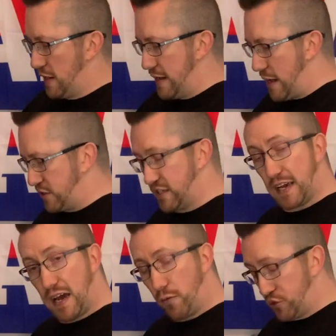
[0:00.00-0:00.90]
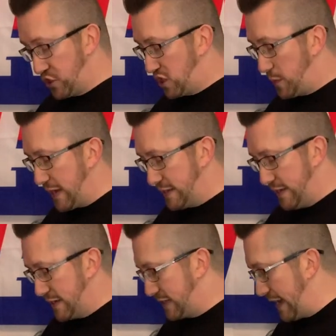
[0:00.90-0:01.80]
Now, as I said, I wasn't expecting
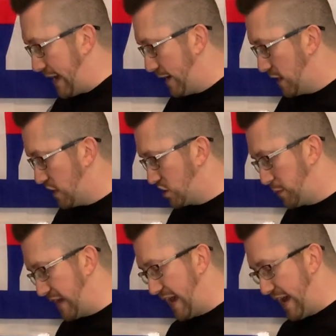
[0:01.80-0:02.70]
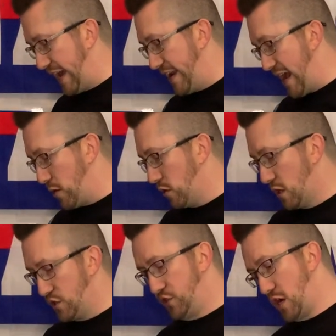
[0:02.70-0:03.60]
this kit to be here now,
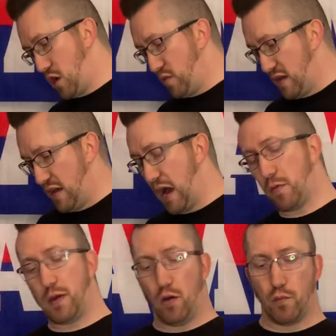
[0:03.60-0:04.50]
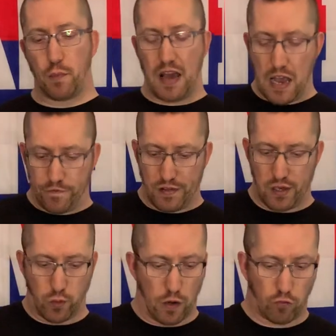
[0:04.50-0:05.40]
so I'm a bit unprepared for this one.